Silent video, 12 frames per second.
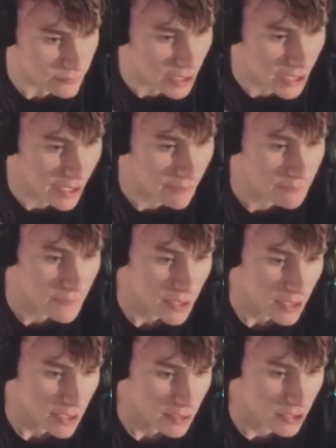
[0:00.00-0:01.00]

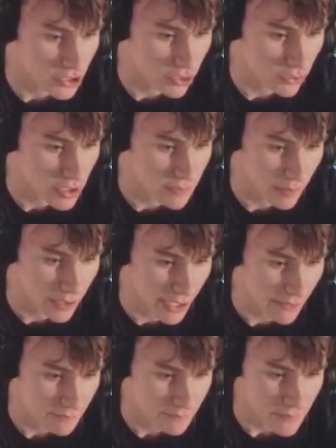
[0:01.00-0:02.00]
The Jonas, but yeah.